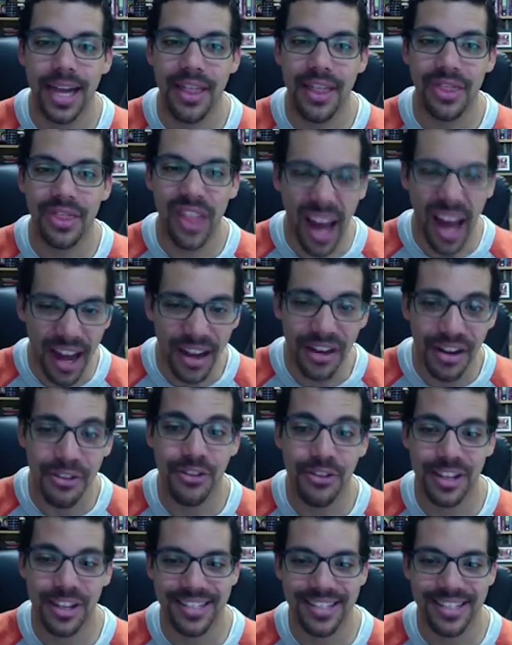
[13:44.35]
and thought
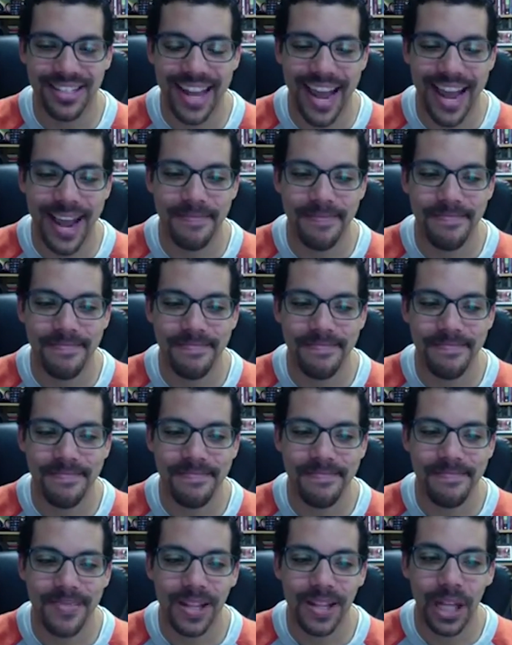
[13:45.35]
of this day.
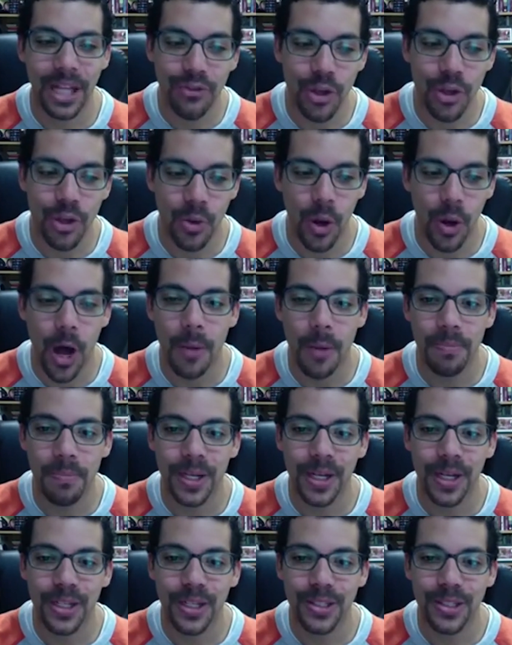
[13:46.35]
Love you all.
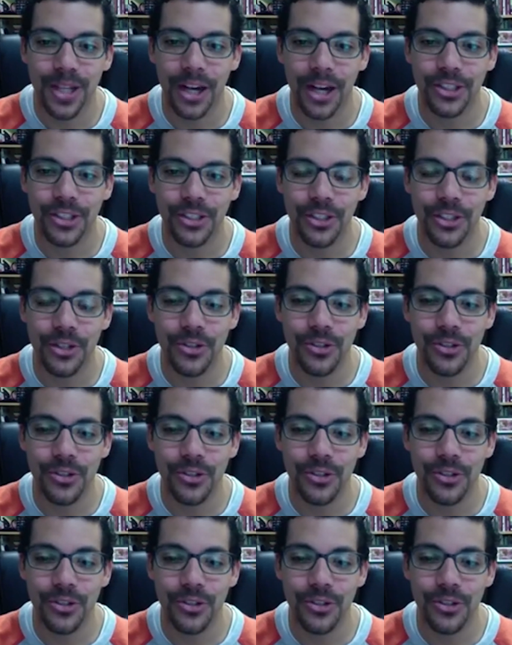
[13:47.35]
Talk to you